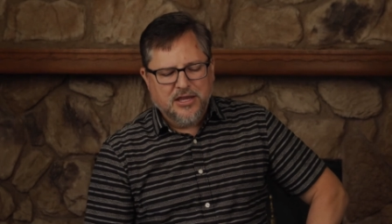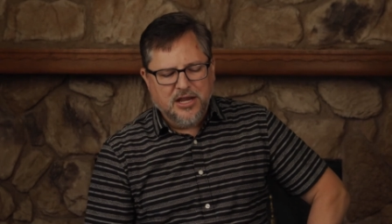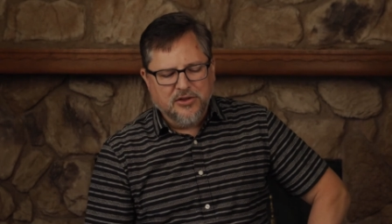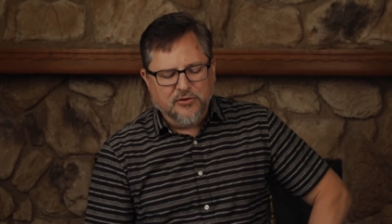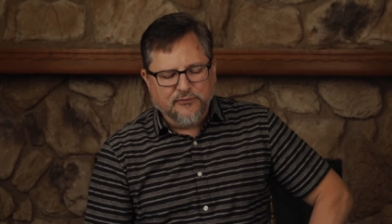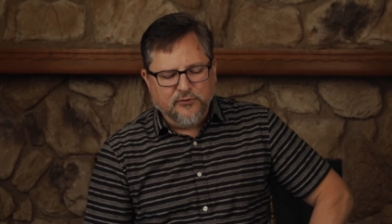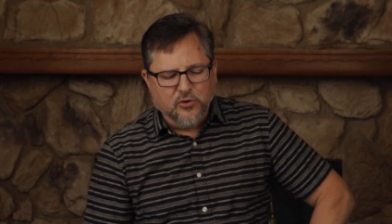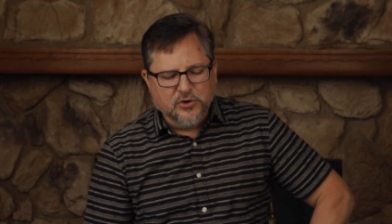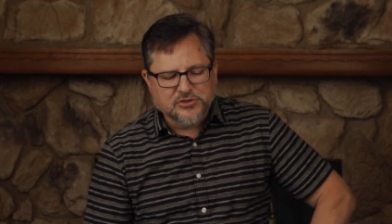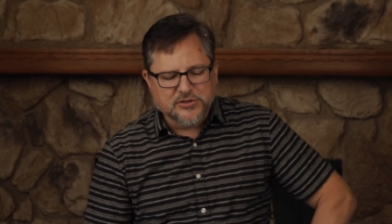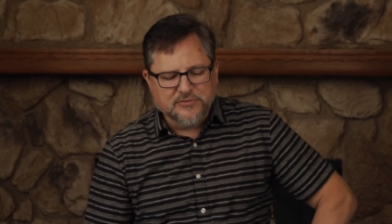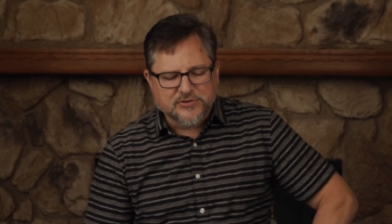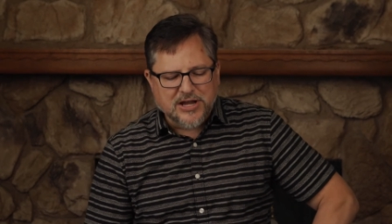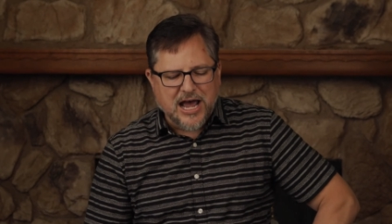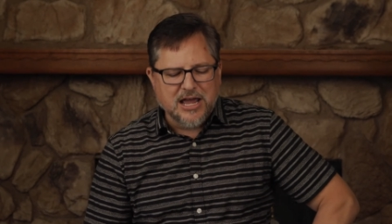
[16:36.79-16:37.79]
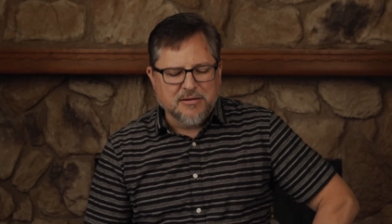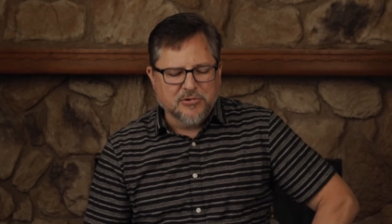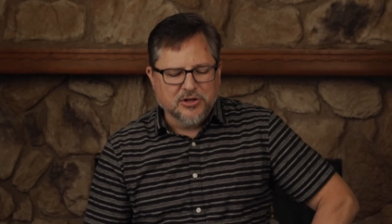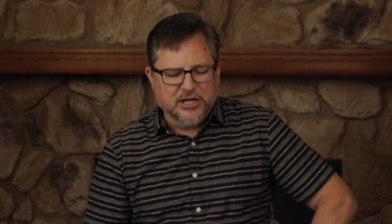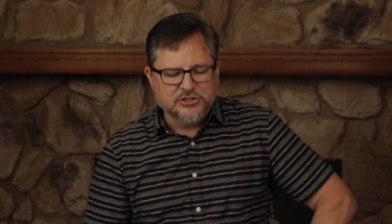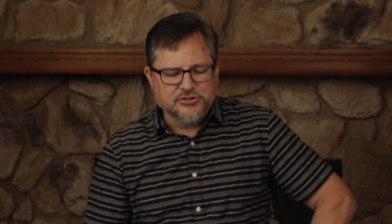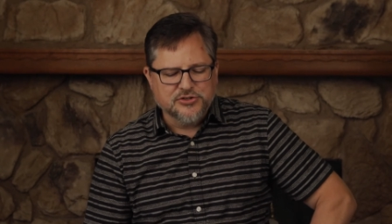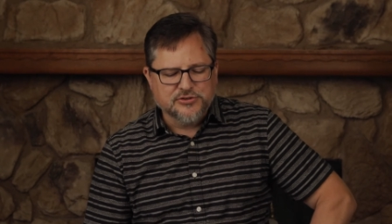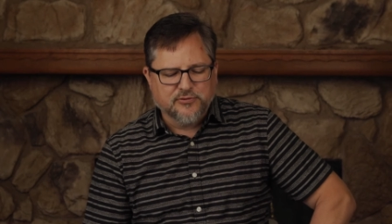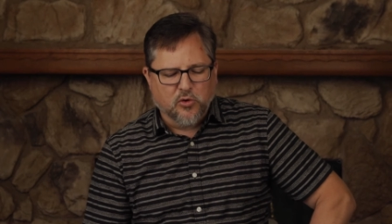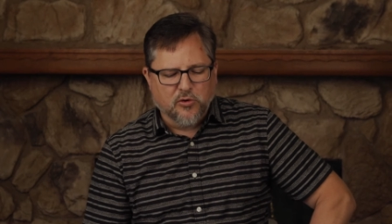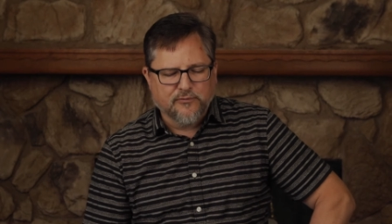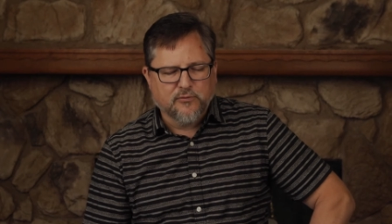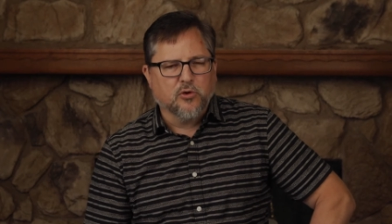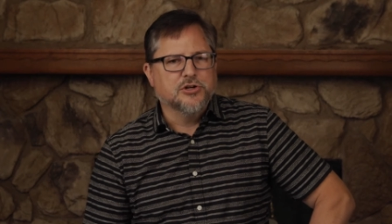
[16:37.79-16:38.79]
In the fullness of time, Galatians
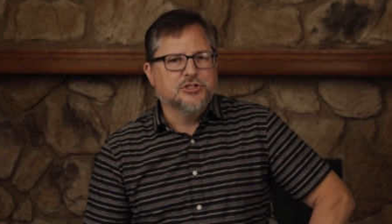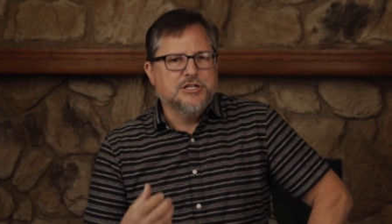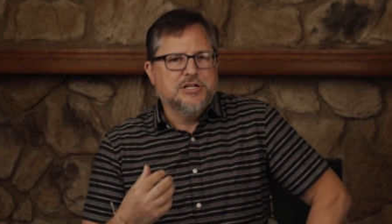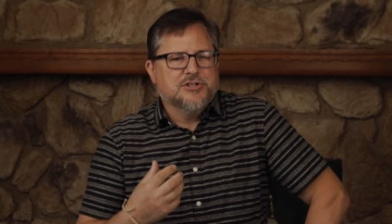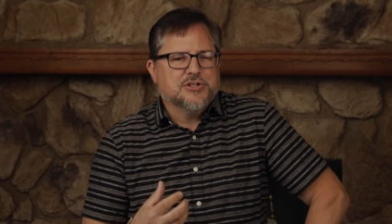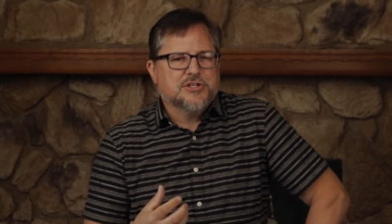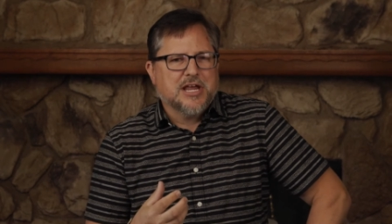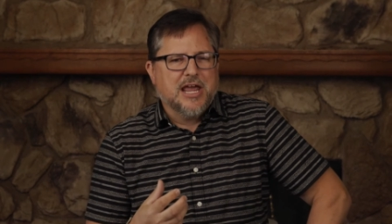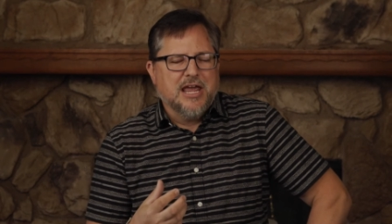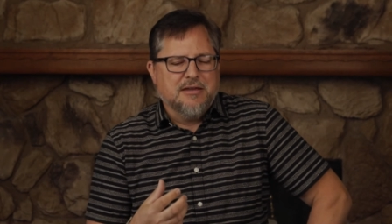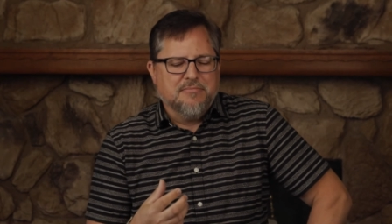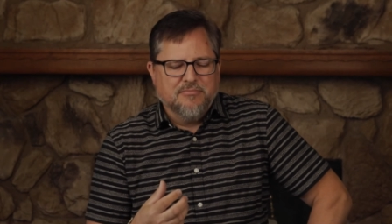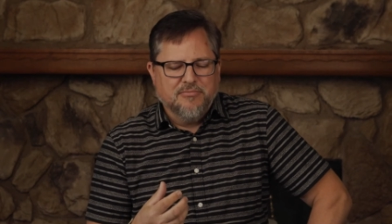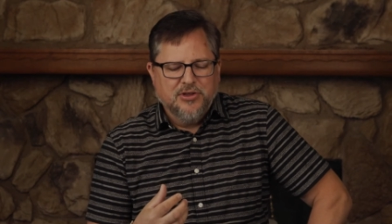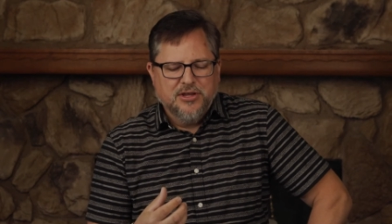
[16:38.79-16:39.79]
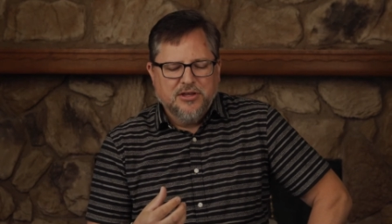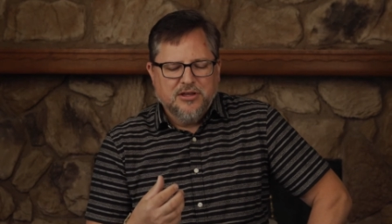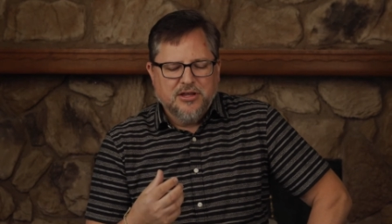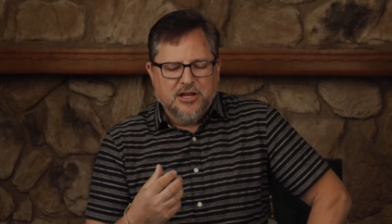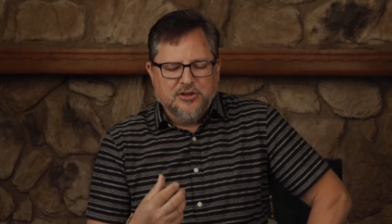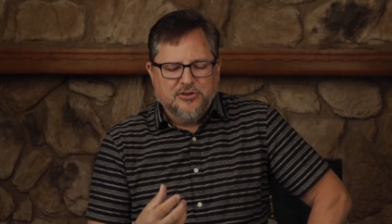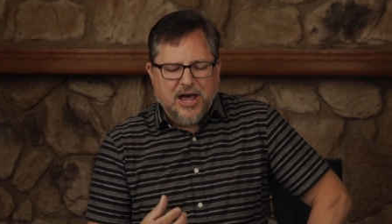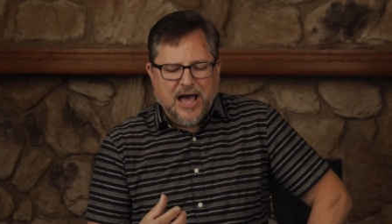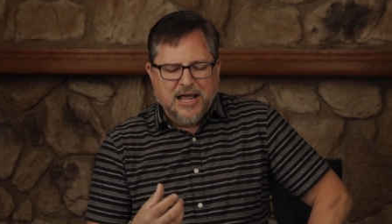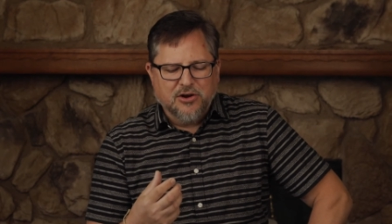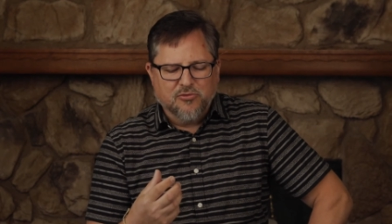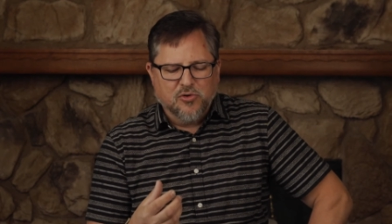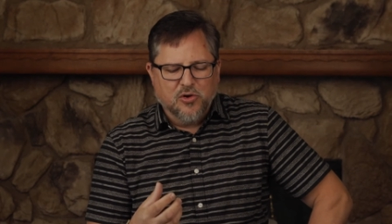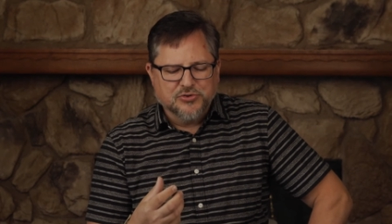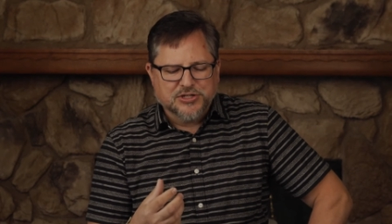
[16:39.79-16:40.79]
4 4, Jesus came and died
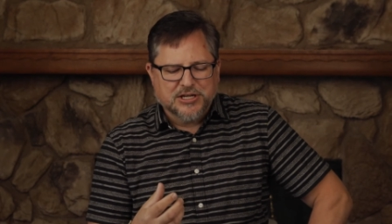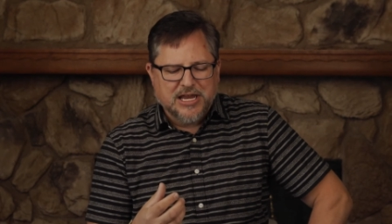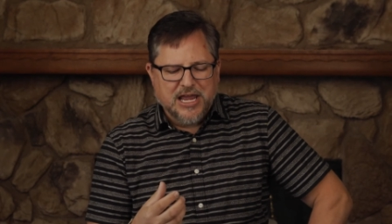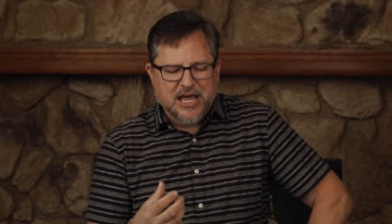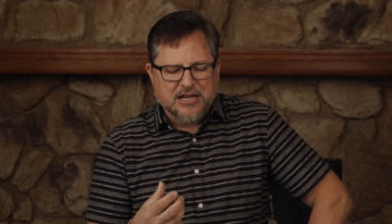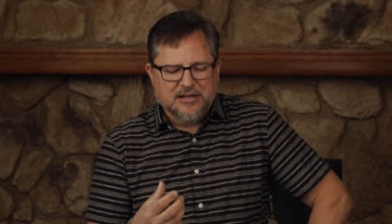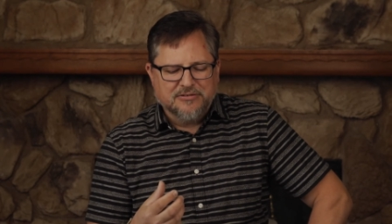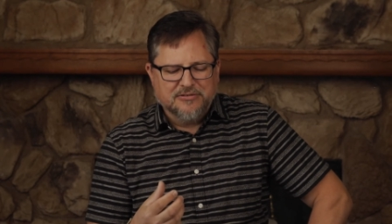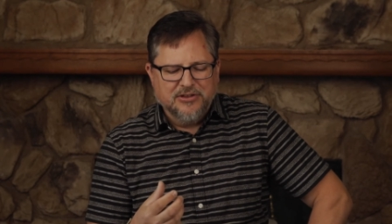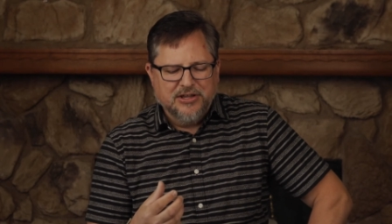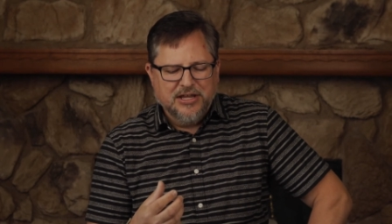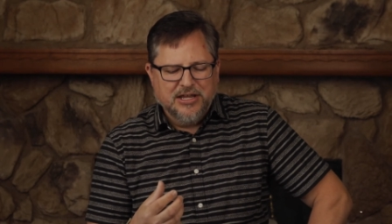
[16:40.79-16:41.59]
and rose again.